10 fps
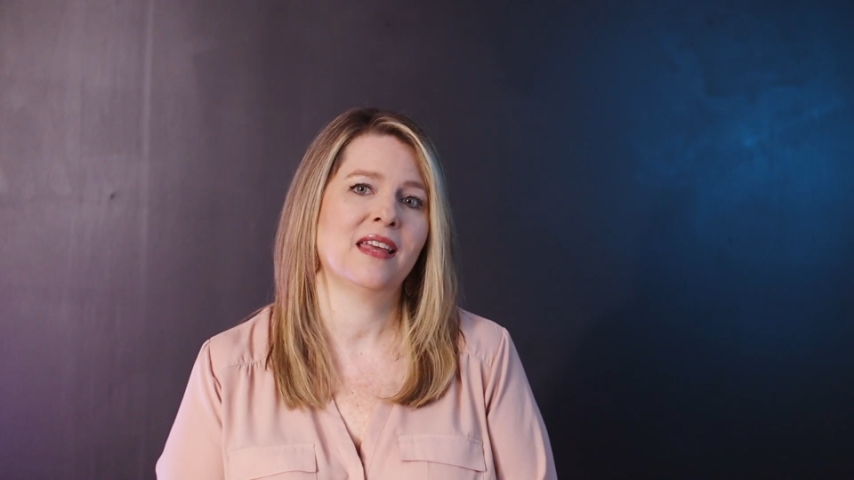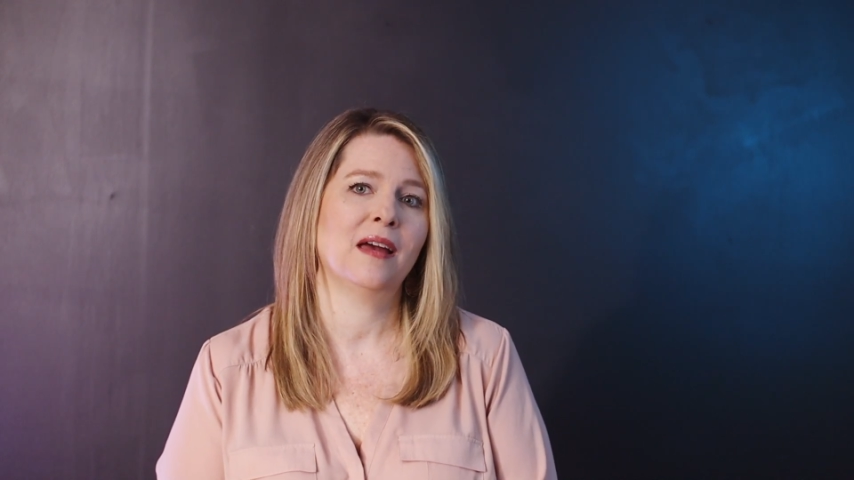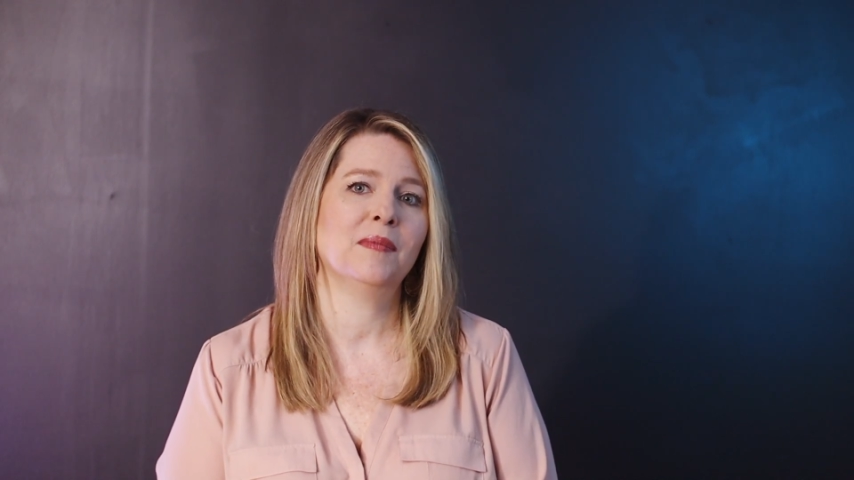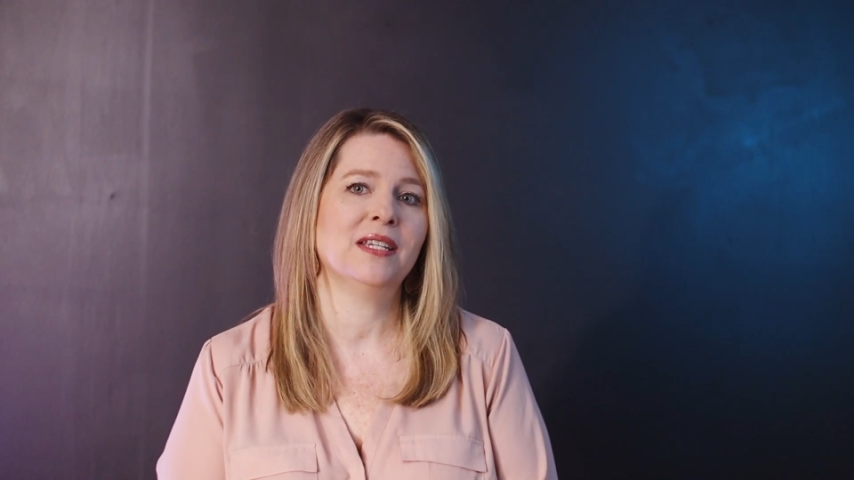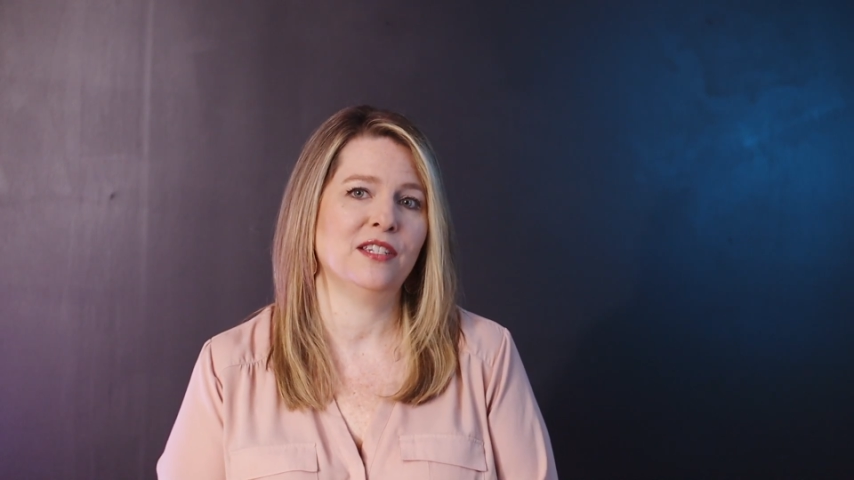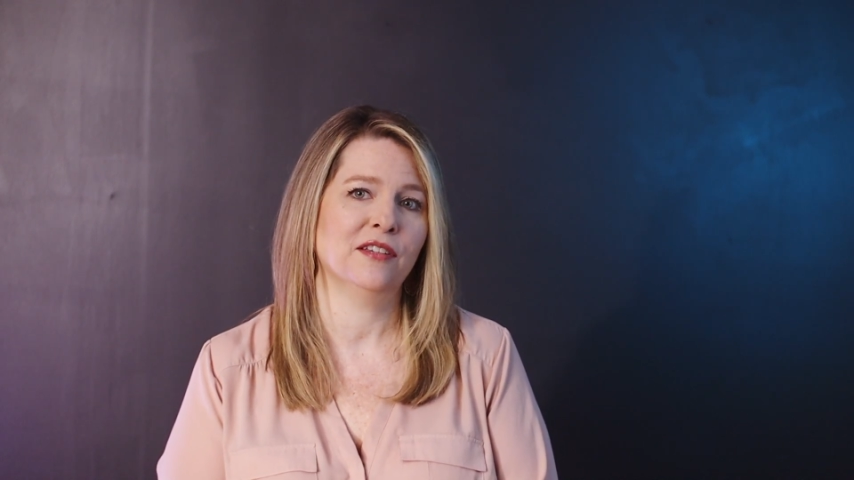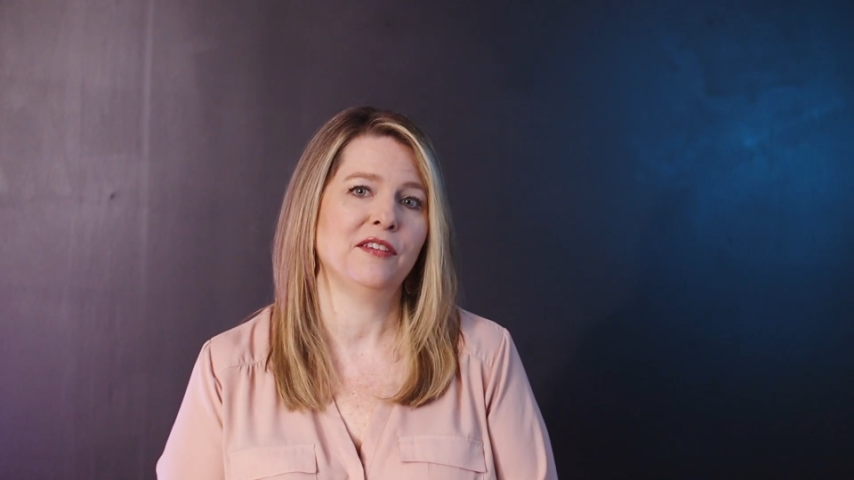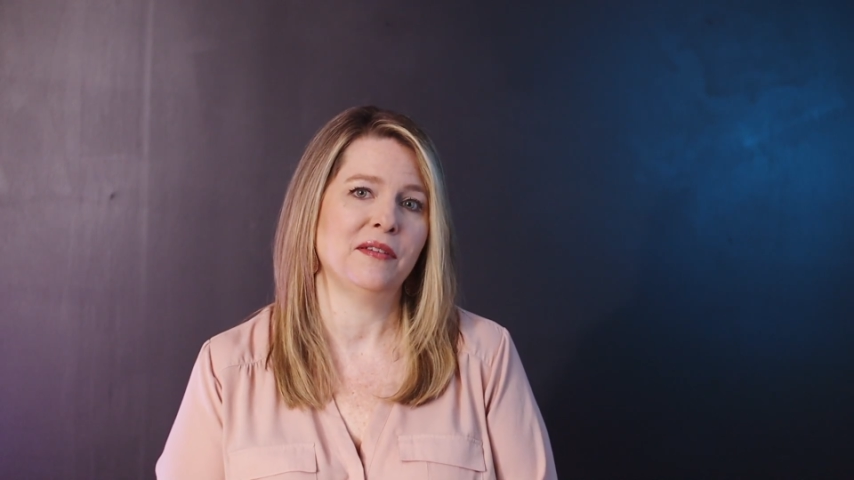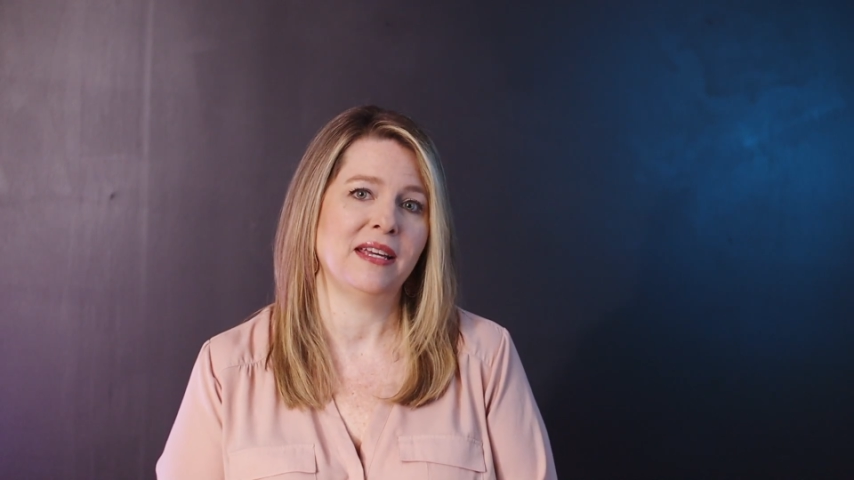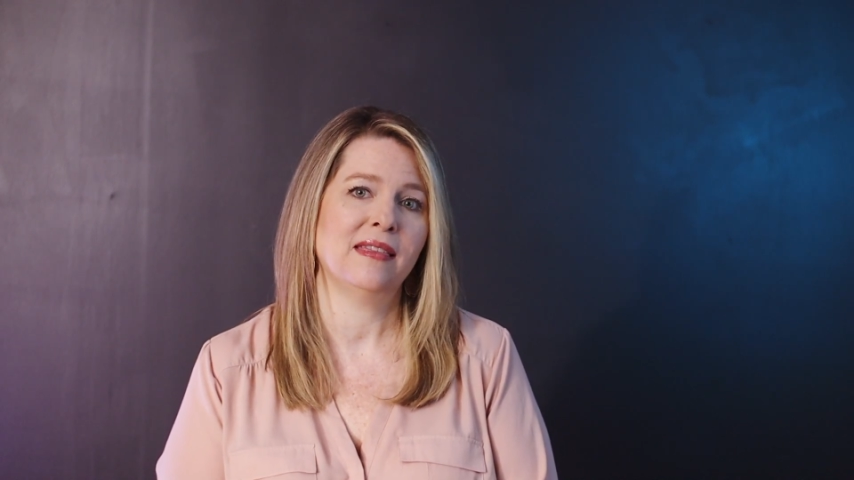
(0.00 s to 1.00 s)
them until
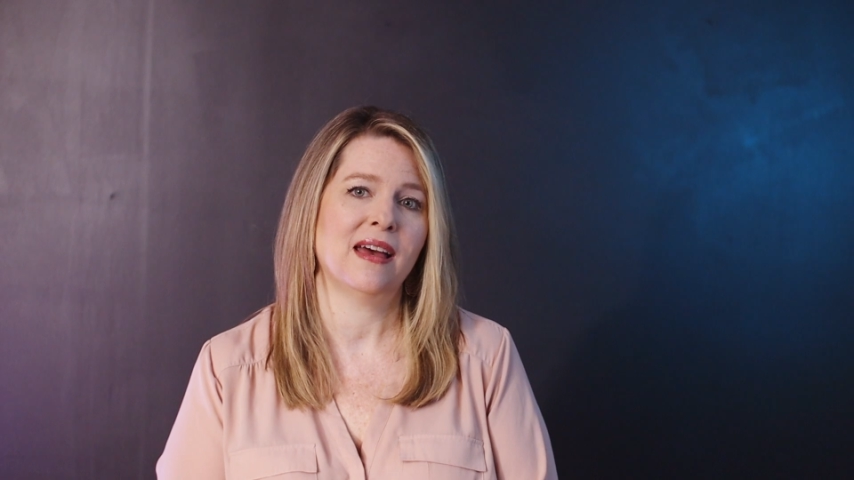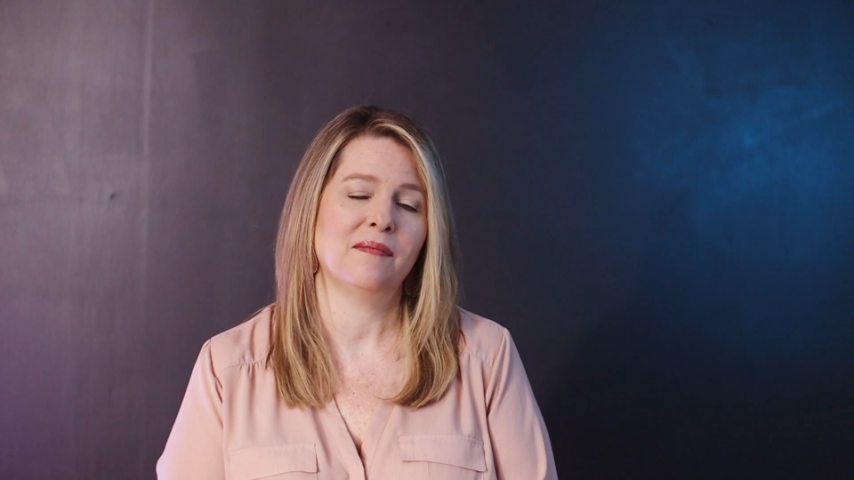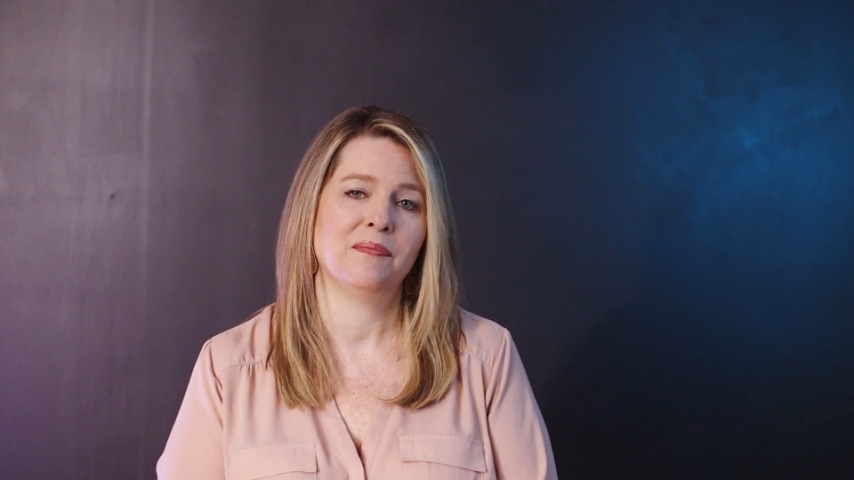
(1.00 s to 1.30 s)
you need them.